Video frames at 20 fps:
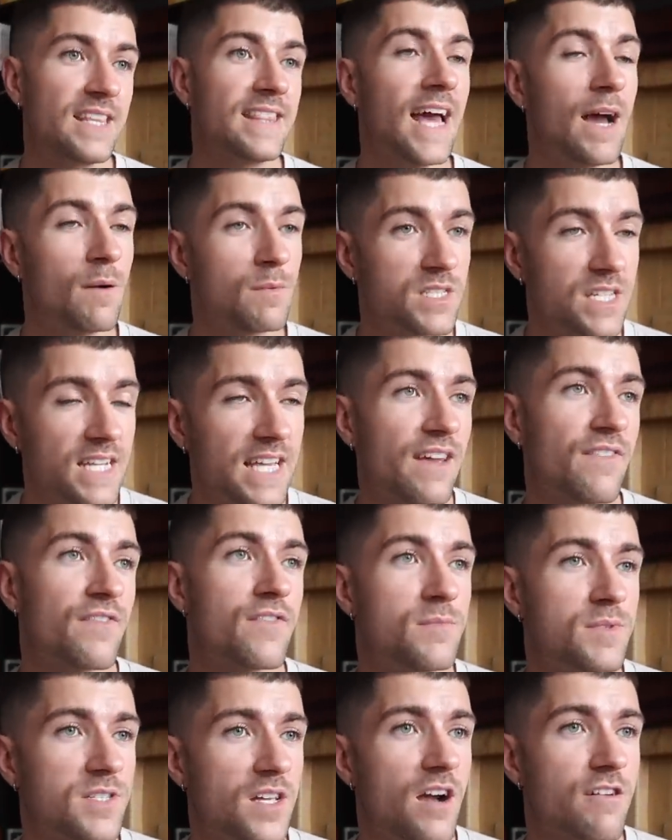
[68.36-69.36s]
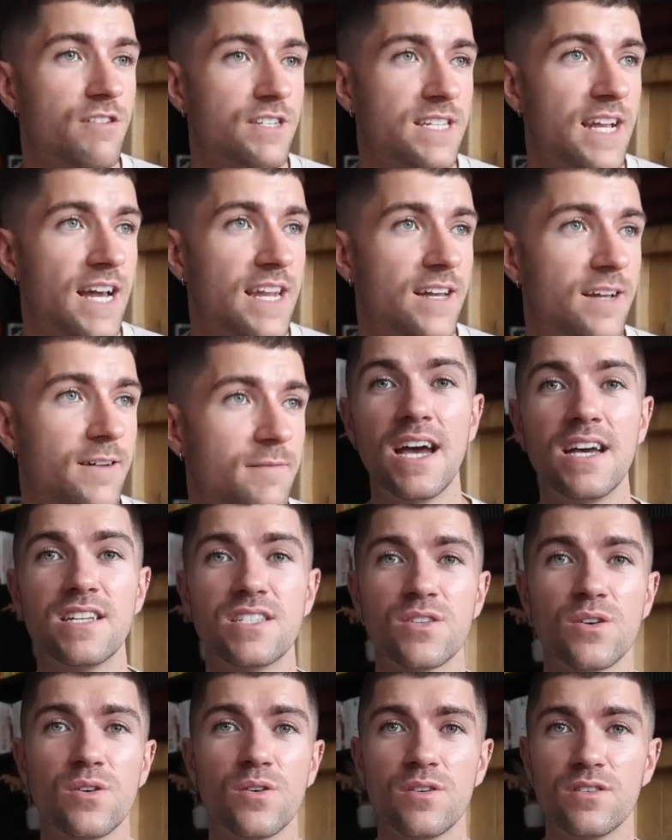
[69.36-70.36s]
That was a gift from Zara's Nana. Yeah,
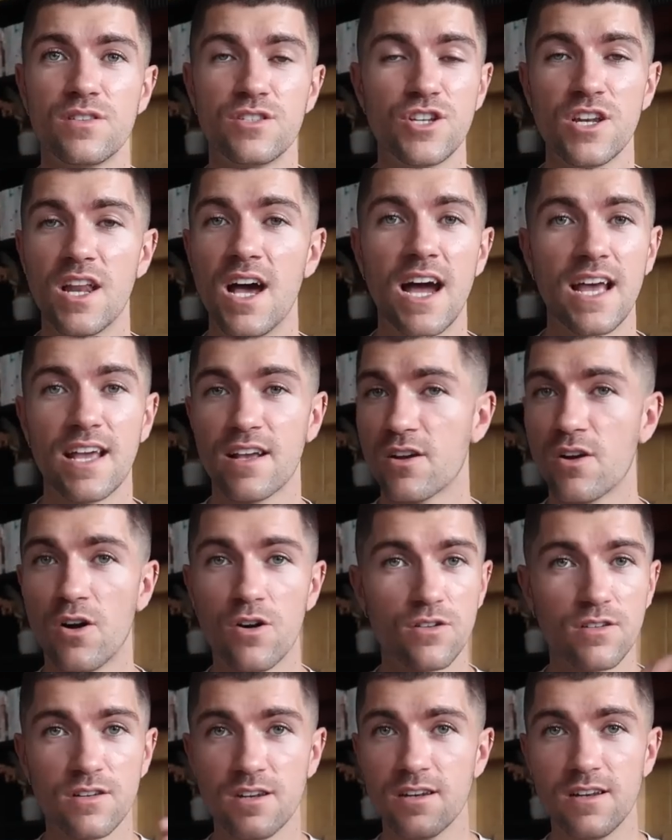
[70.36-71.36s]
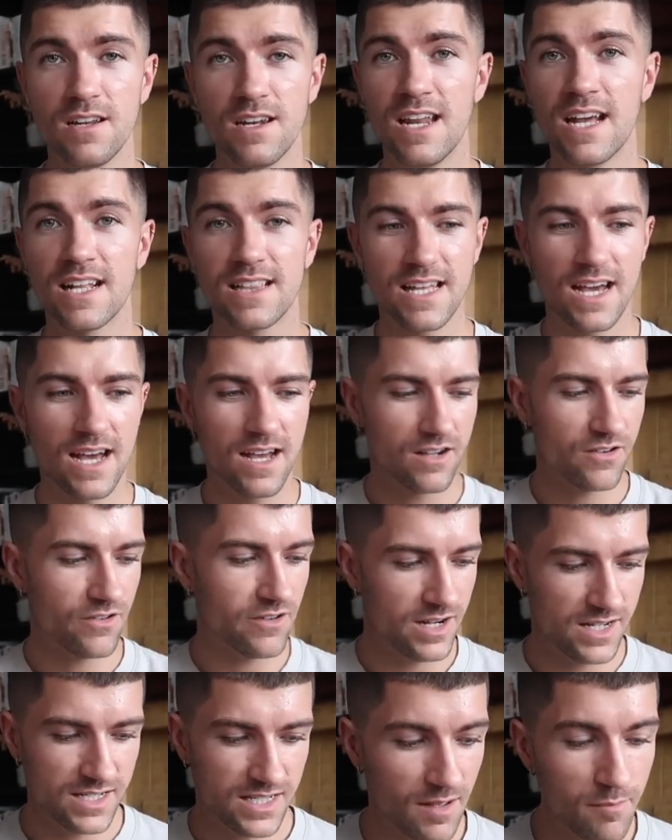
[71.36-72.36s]
so July gone like that,
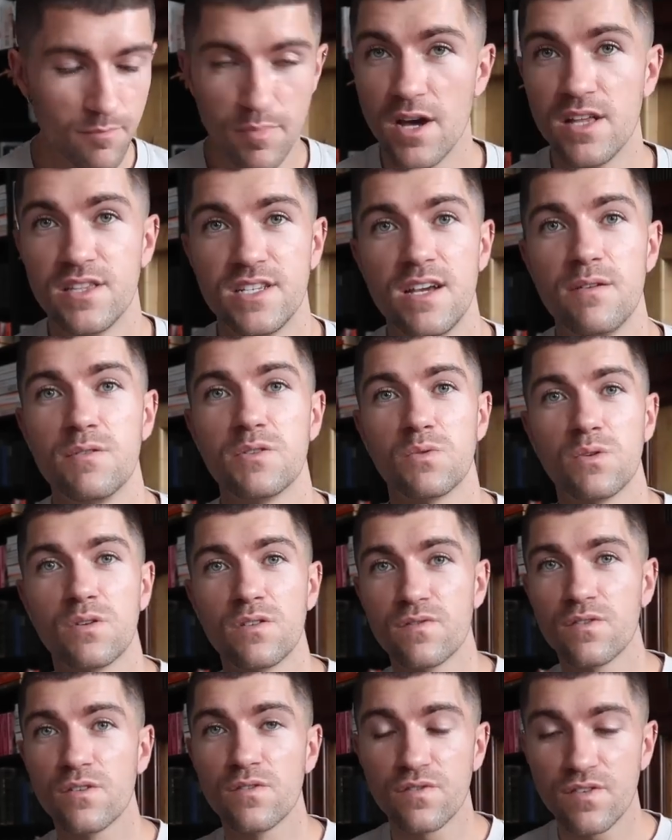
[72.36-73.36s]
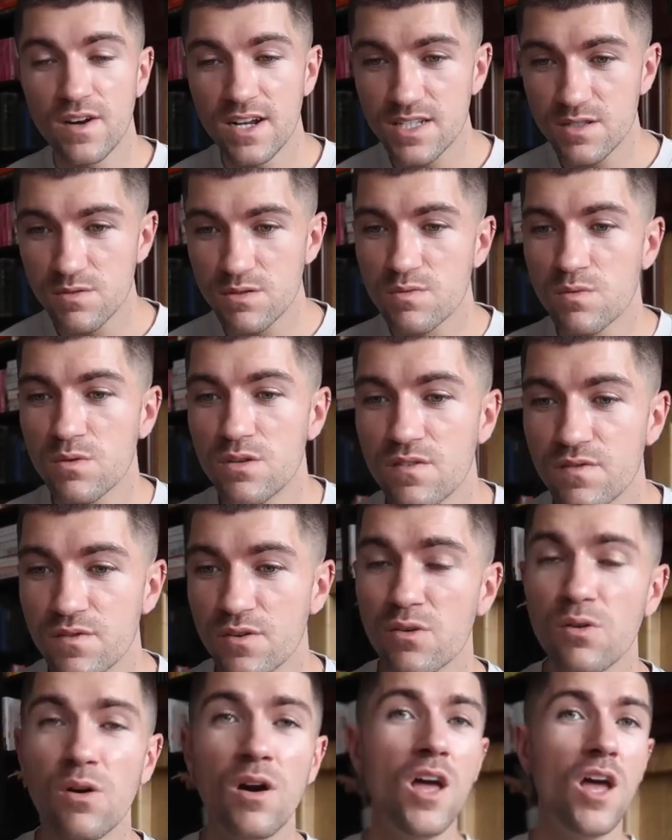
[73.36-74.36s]
crazy. Birthday was wonderful. France was
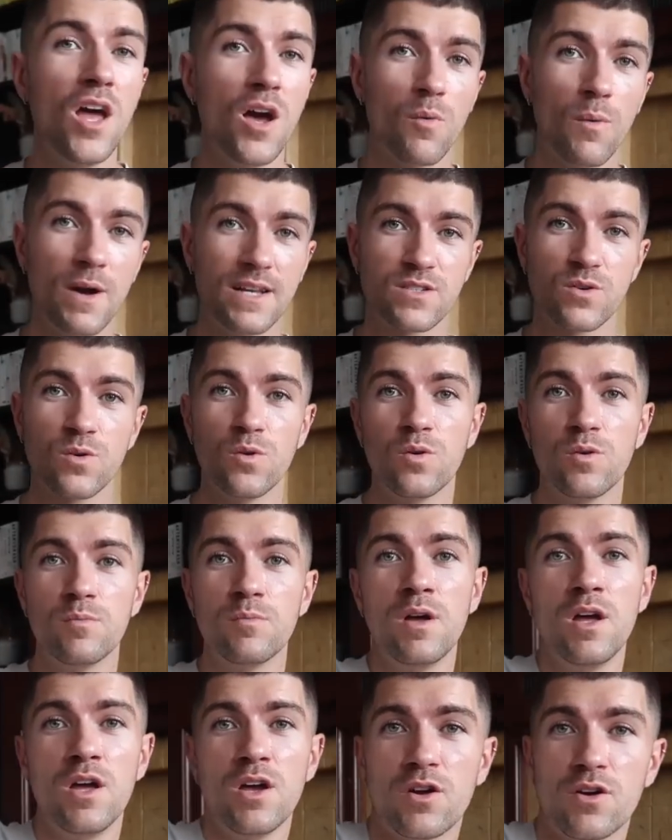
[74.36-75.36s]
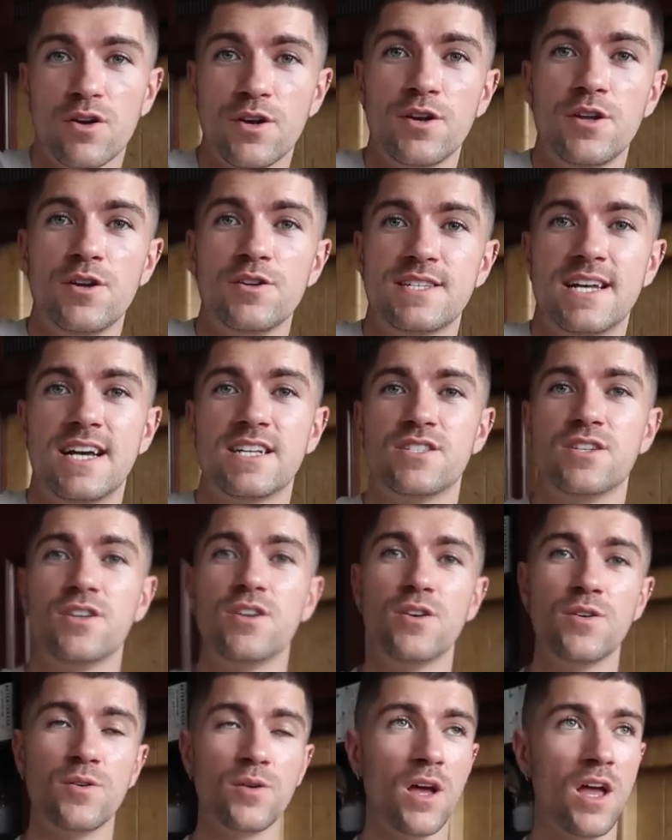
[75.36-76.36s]
wonderful. Went home, got a new
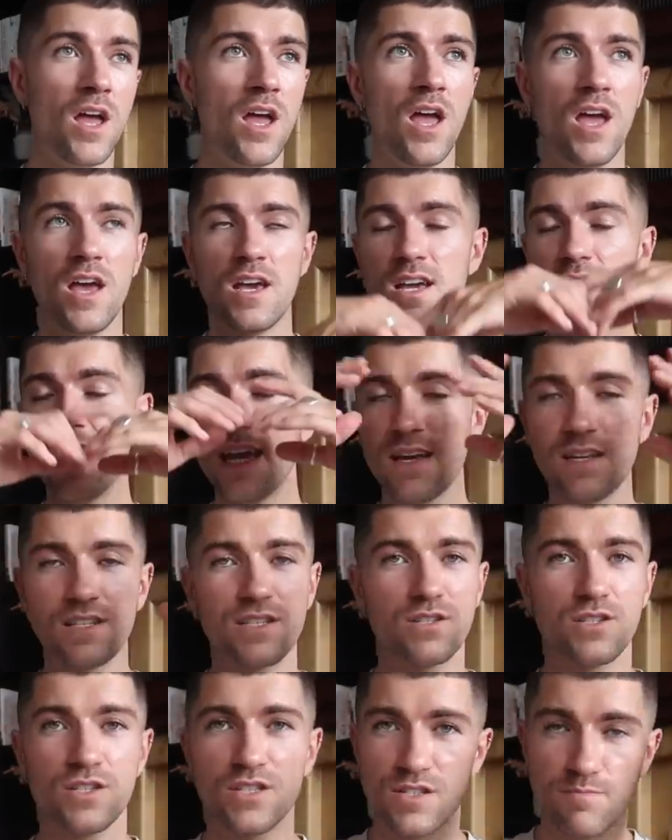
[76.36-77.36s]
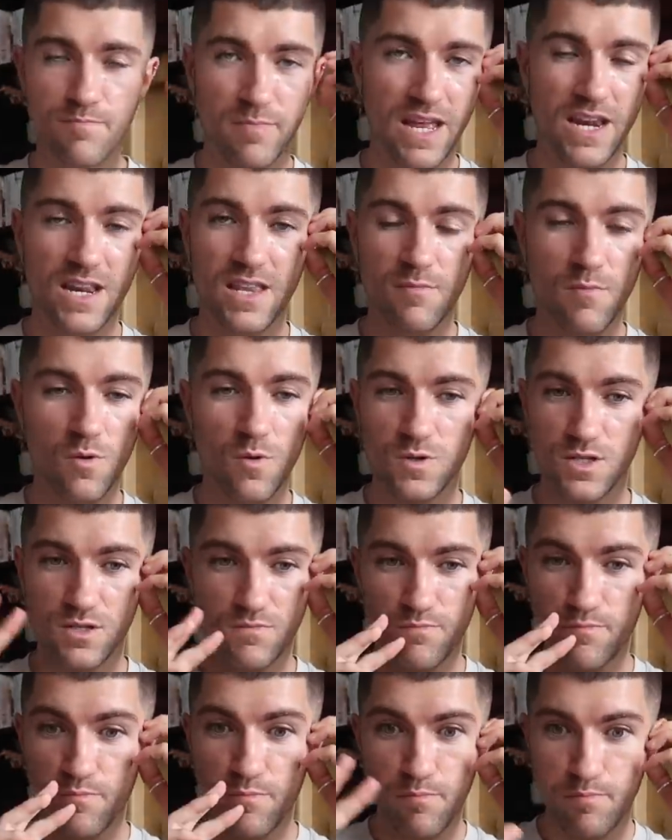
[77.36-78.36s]
tattoo. It's just been the most,
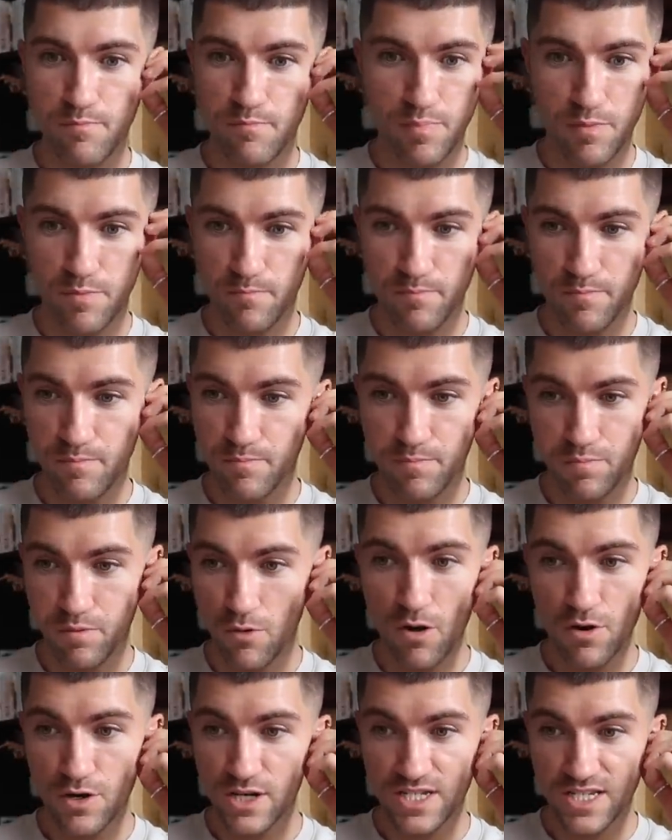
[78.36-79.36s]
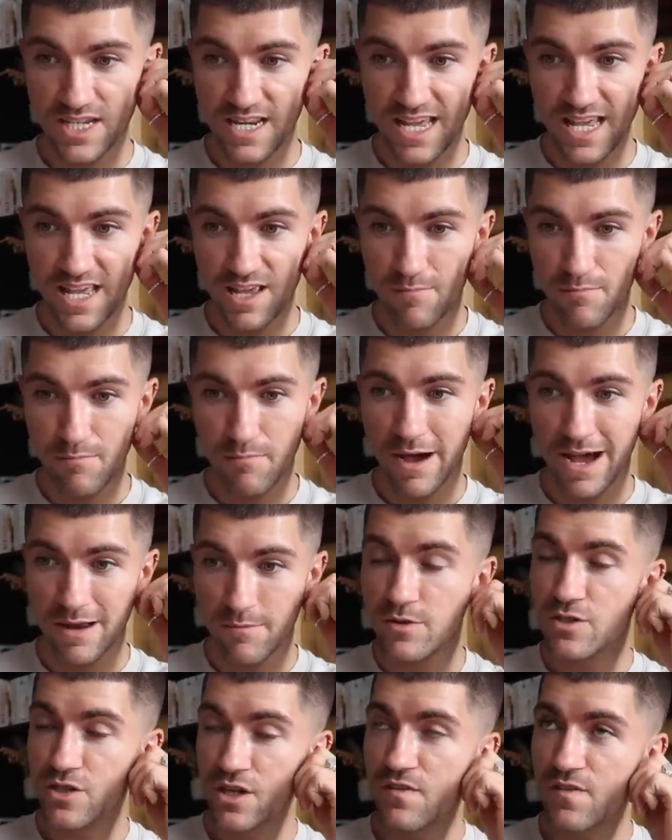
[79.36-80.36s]
honestly,
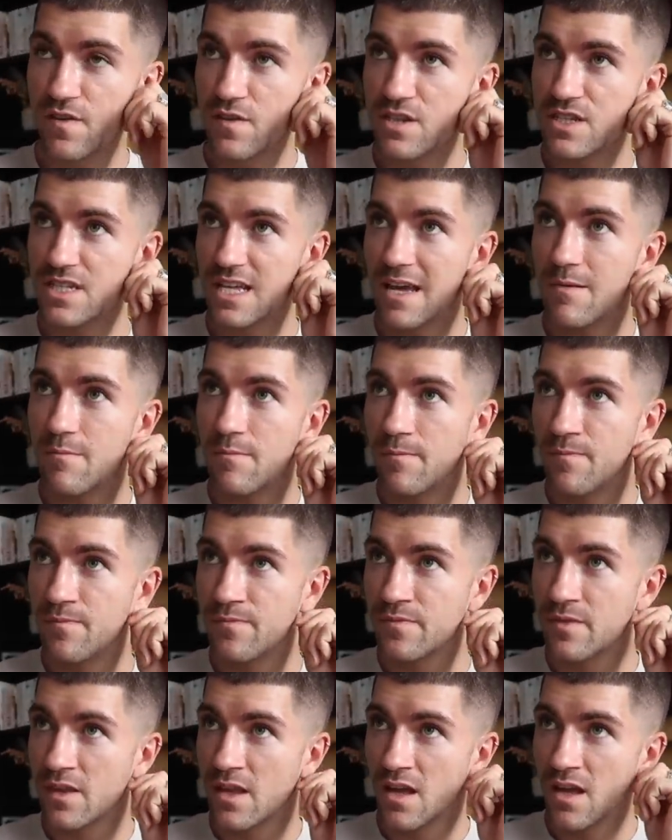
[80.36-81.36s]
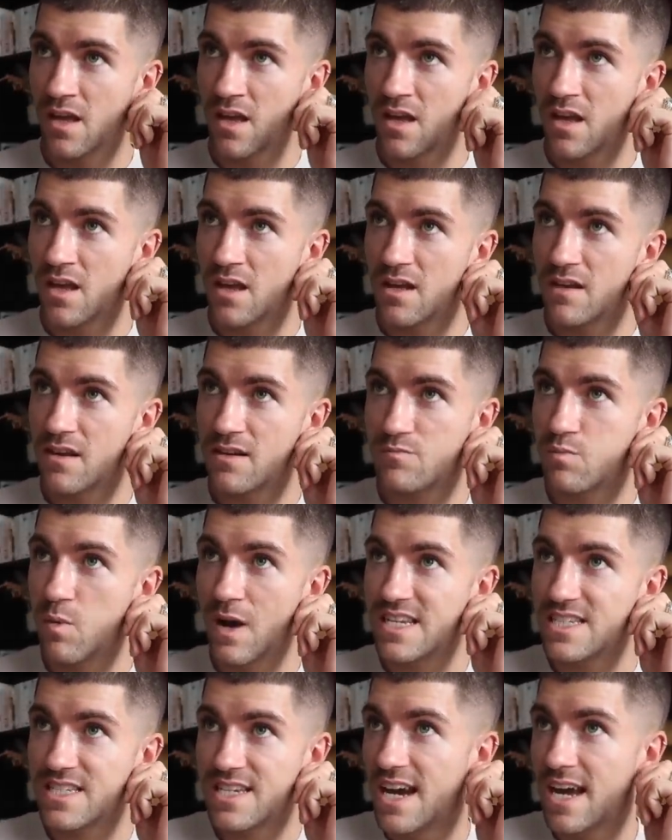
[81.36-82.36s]
mad. Do you feel the same?
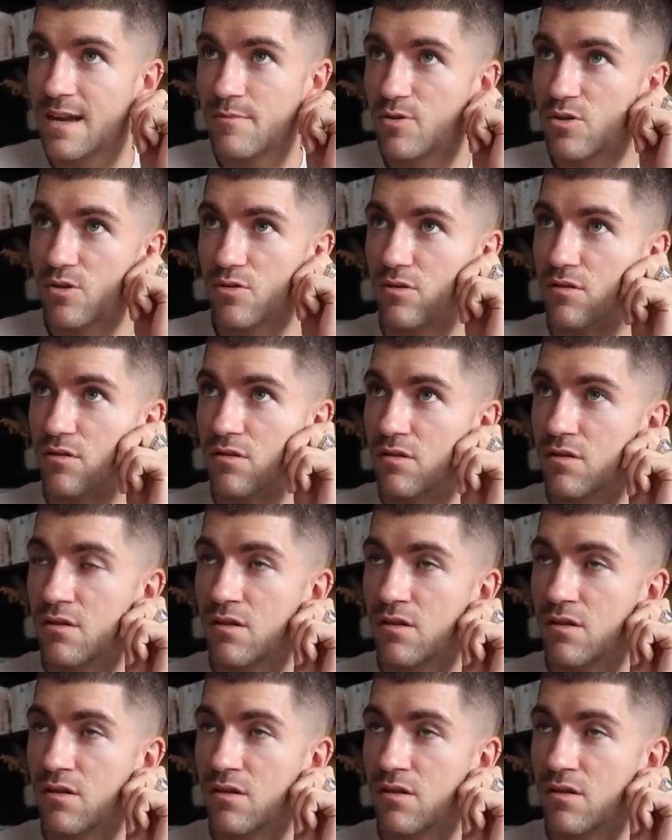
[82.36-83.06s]
Where's time gone?